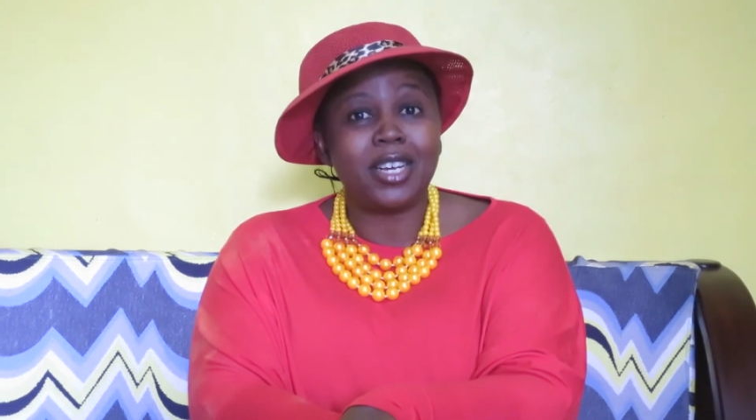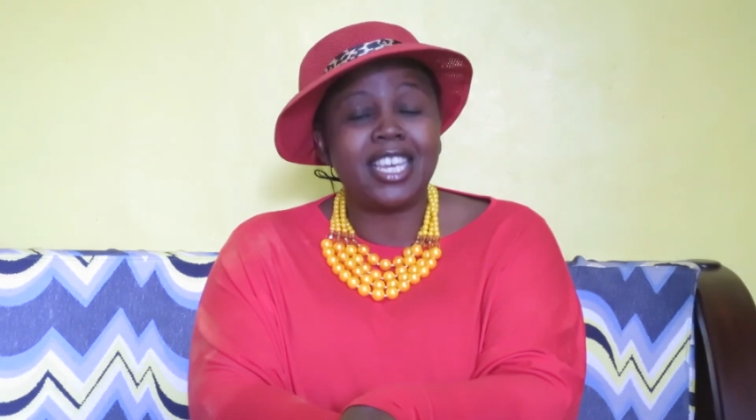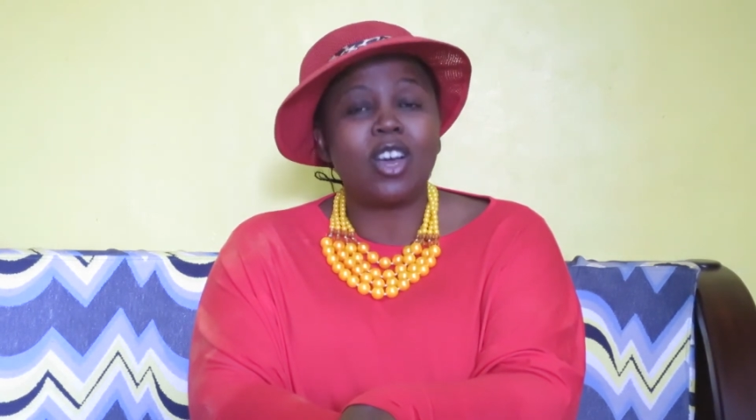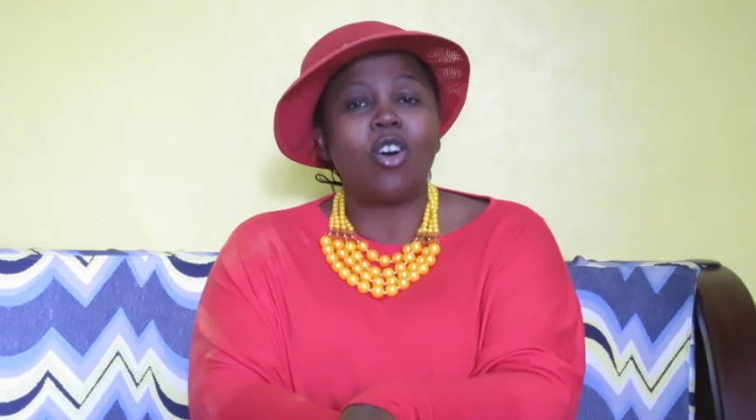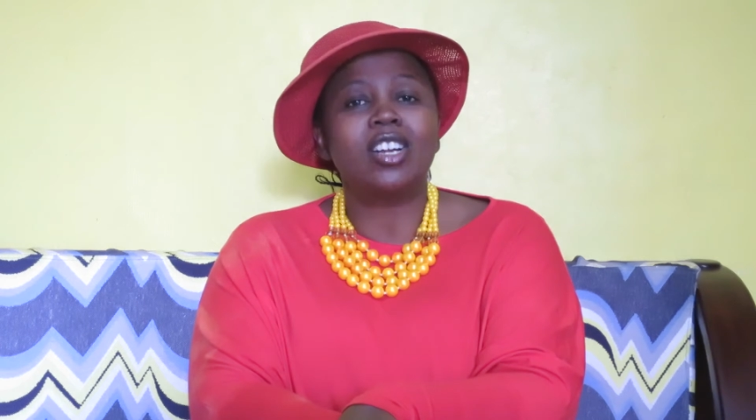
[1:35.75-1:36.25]

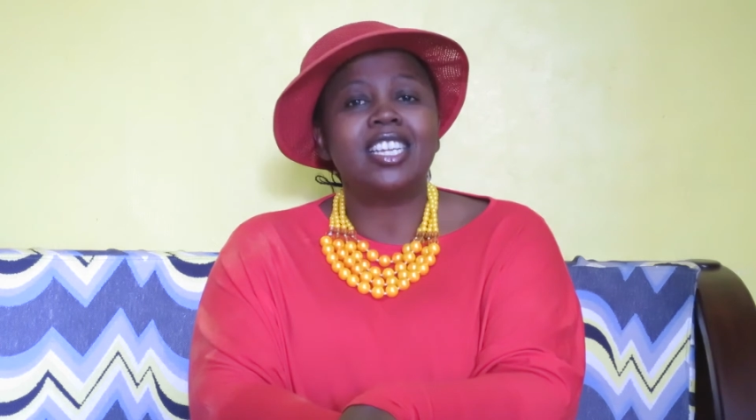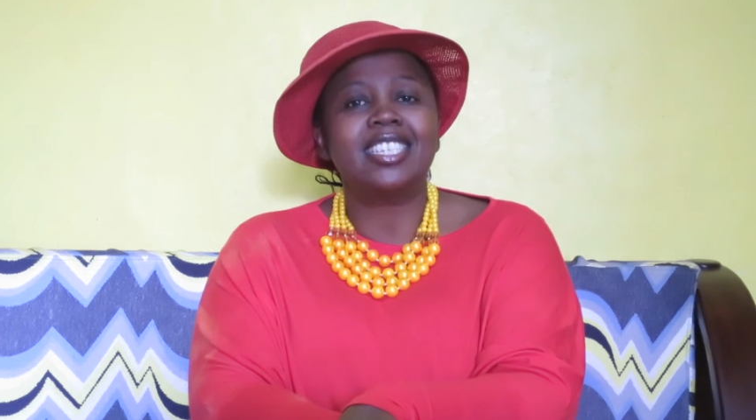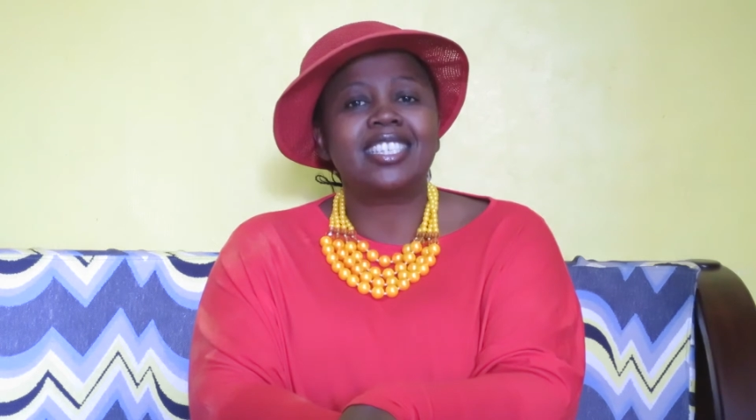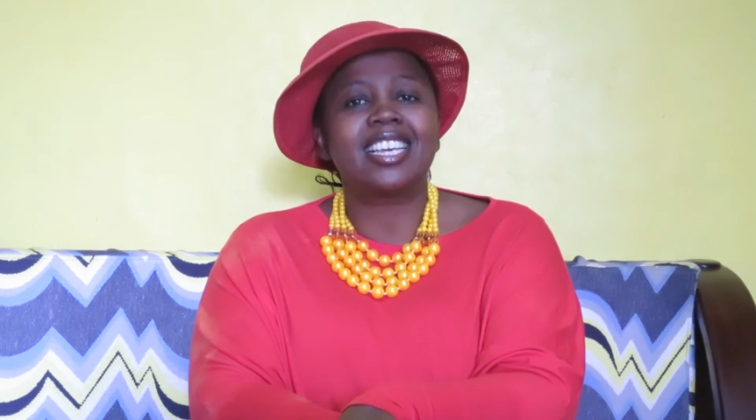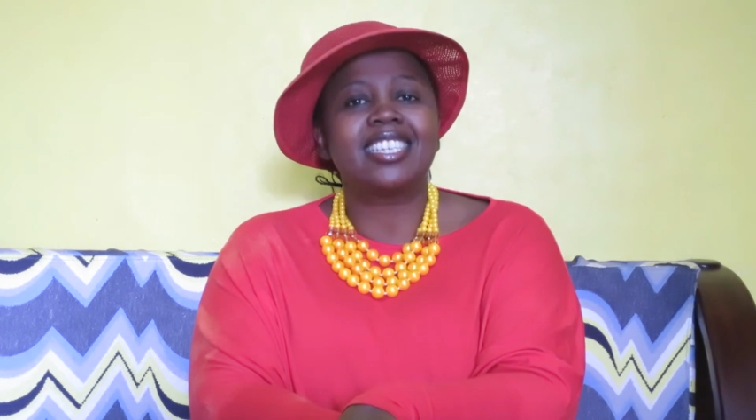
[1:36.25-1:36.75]
He only
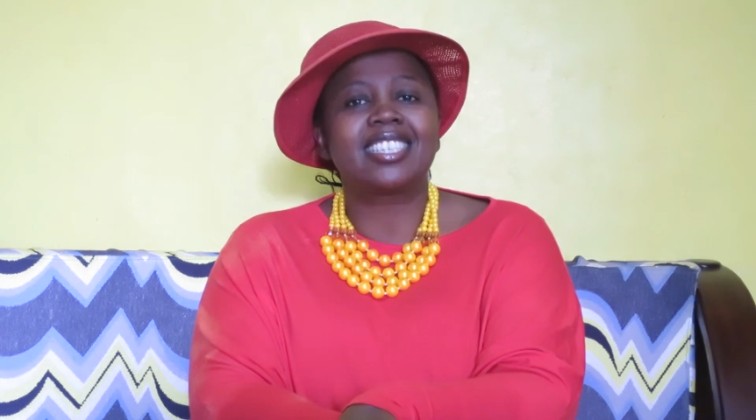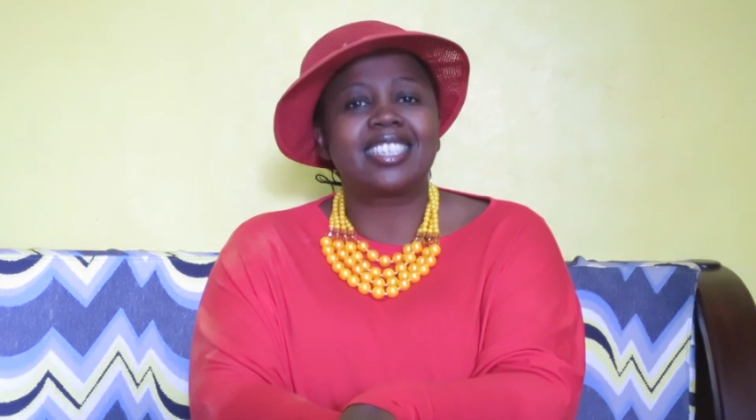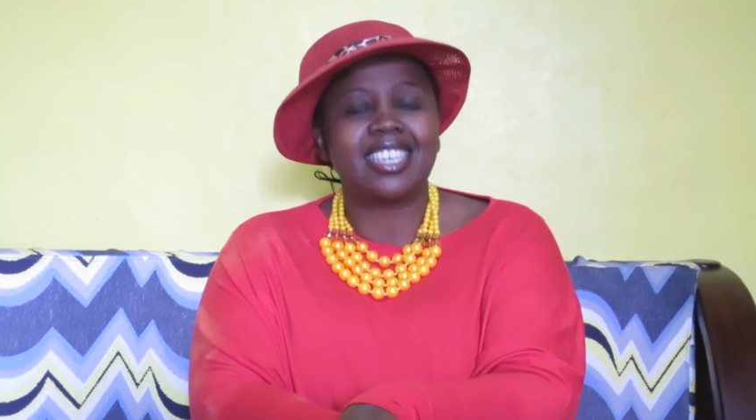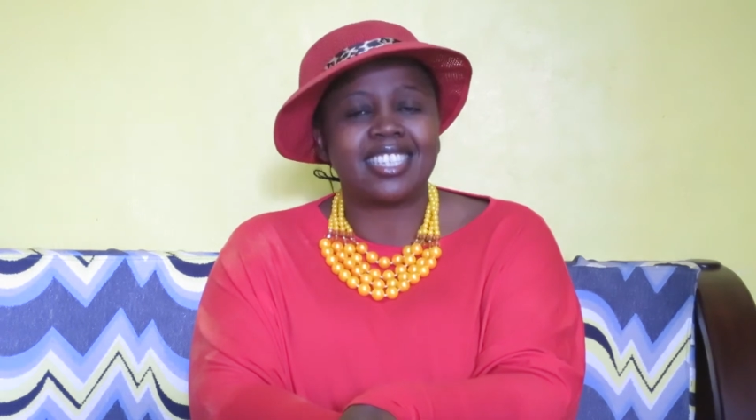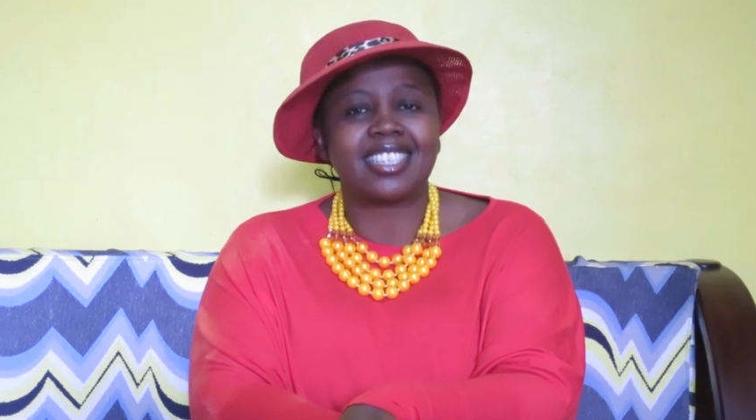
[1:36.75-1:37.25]

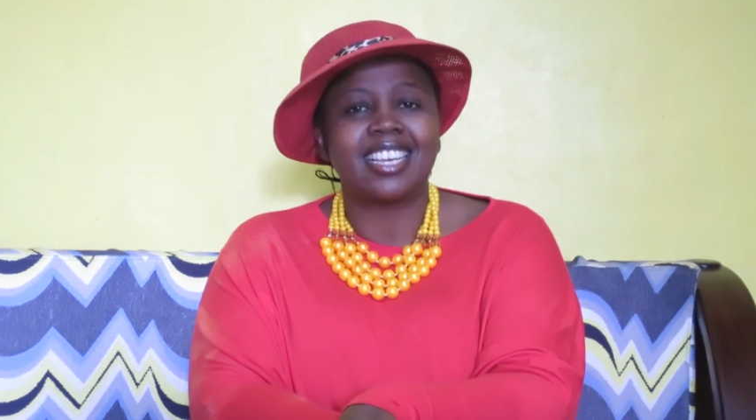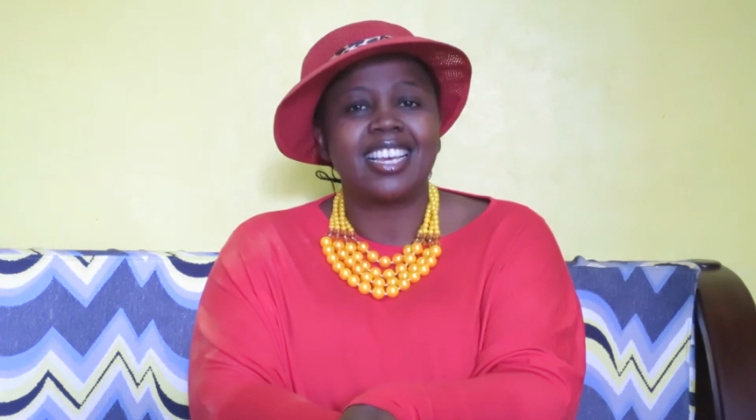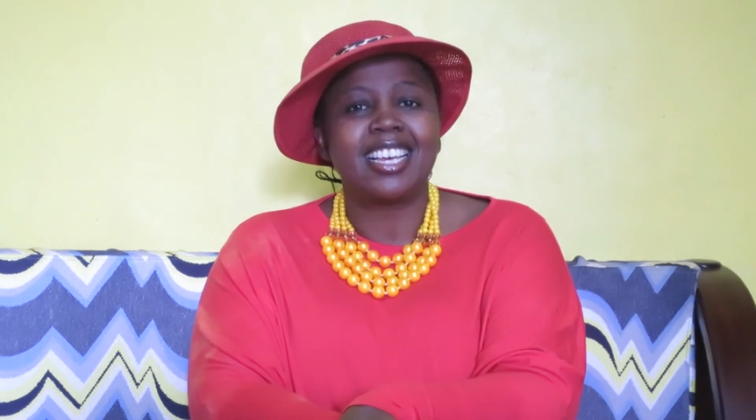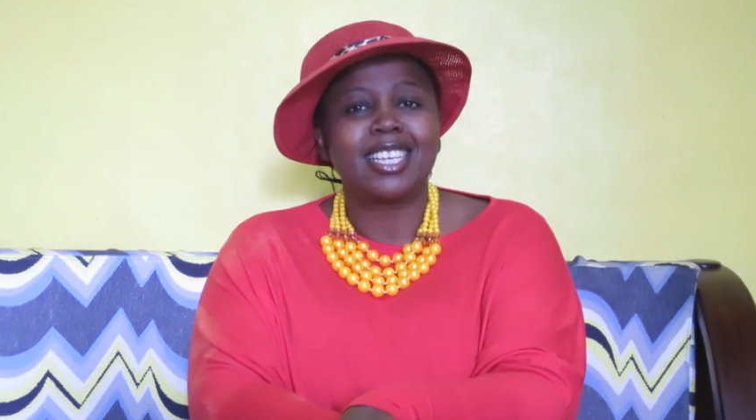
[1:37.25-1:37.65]
says this